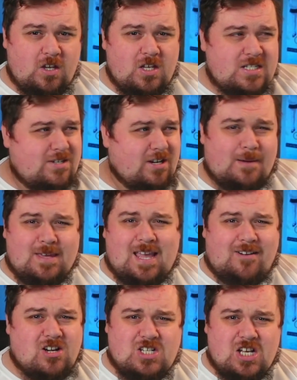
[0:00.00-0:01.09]
Shirakami
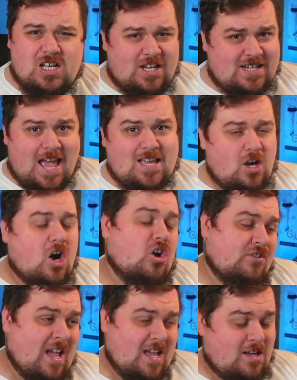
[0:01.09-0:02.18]
character tag
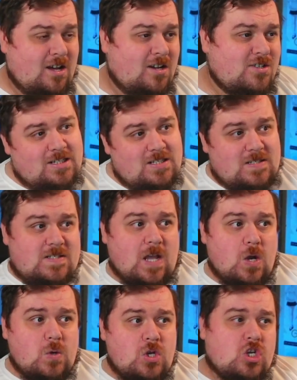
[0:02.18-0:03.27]
on that card.
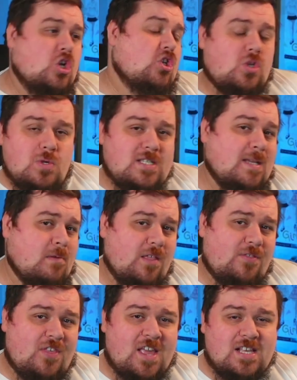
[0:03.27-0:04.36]
So you could do similar
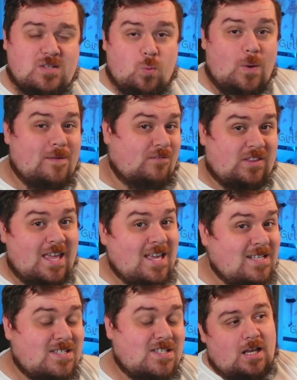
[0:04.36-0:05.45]
things with
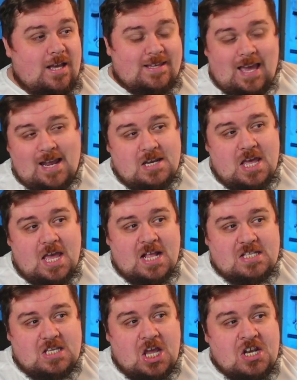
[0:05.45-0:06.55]
this. Again,
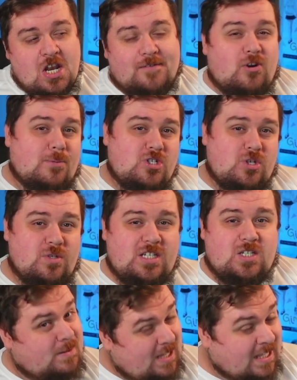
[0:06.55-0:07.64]
it's another opportunity
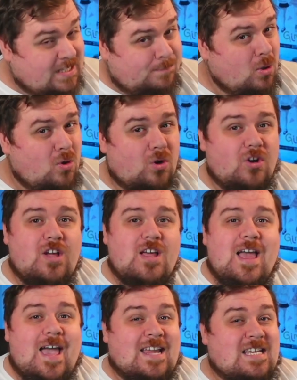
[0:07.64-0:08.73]
to explore
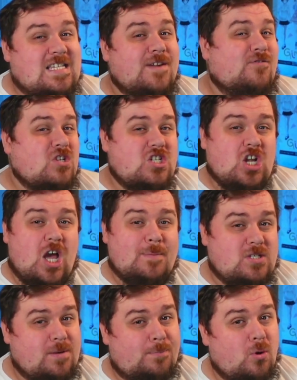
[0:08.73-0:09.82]
a different type of
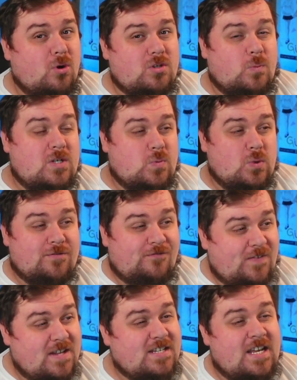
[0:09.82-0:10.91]
support, which would
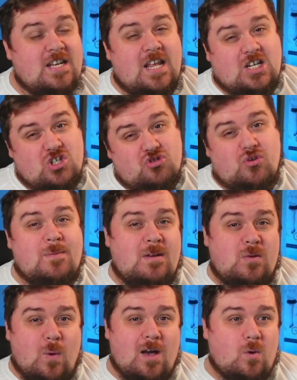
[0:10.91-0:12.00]
fit in
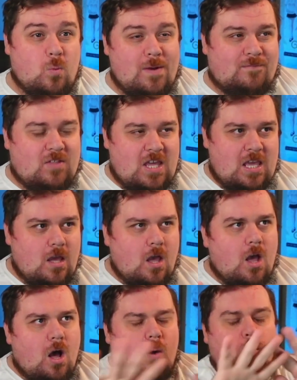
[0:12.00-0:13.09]
extremely well with the
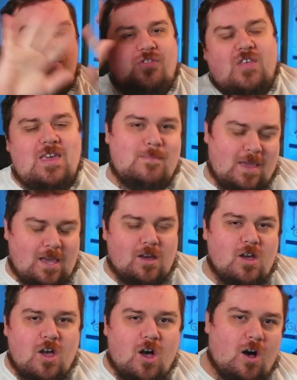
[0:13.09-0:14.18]
whole theming
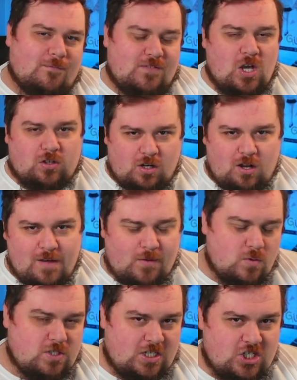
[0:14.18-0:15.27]
of the Hololive
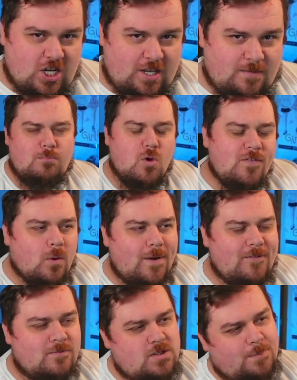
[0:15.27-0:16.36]
OCG. Moving away
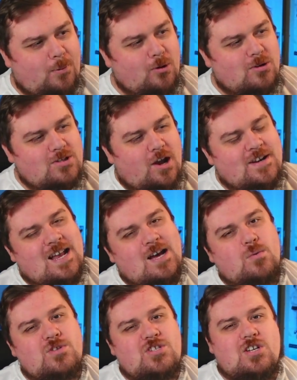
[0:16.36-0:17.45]
from support, I now
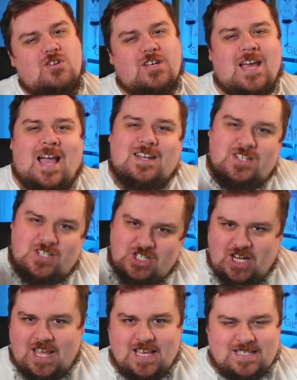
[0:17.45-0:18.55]
want to look at
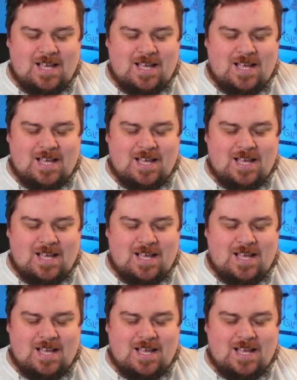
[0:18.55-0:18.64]
cheers. Now,